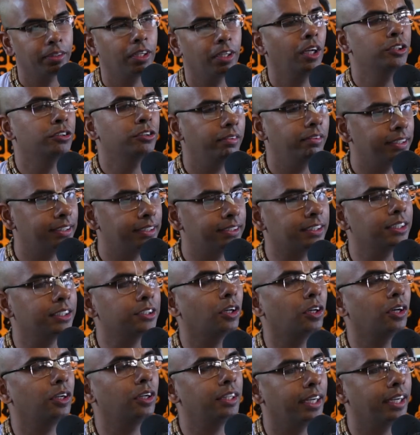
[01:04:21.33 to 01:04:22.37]
So we'll discuss
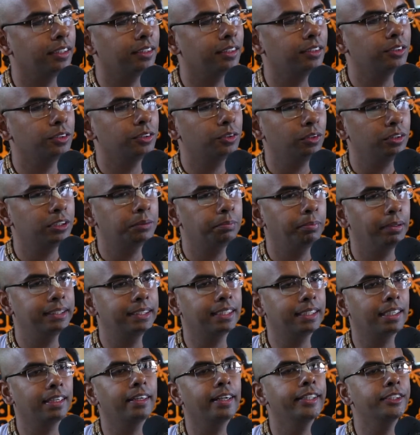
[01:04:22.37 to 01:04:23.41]
all that. So it's
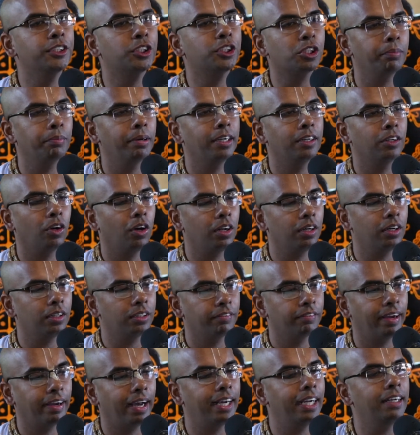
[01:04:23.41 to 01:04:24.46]
basically an instrument or the
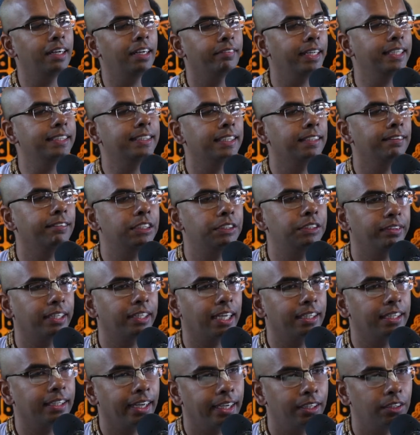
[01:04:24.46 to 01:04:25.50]
valid ways in which we
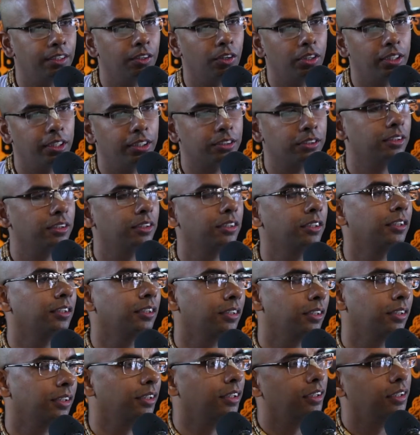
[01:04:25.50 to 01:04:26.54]
can gain knowledge.
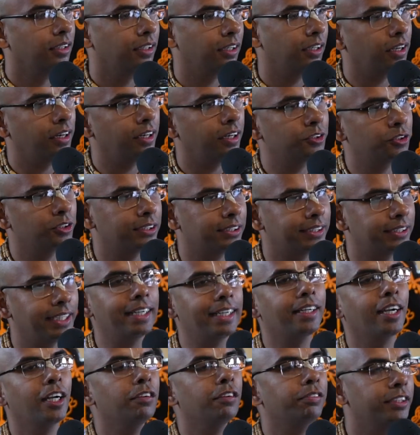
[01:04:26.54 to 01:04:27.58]
Correct? So it's that
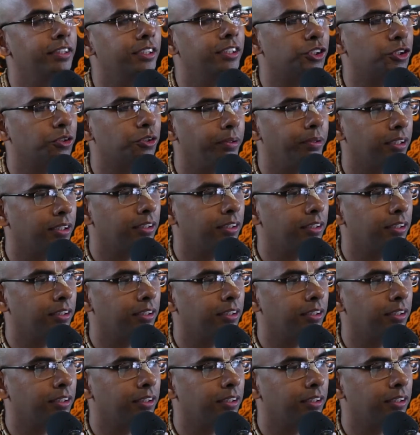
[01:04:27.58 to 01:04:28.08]
kind of an instrument.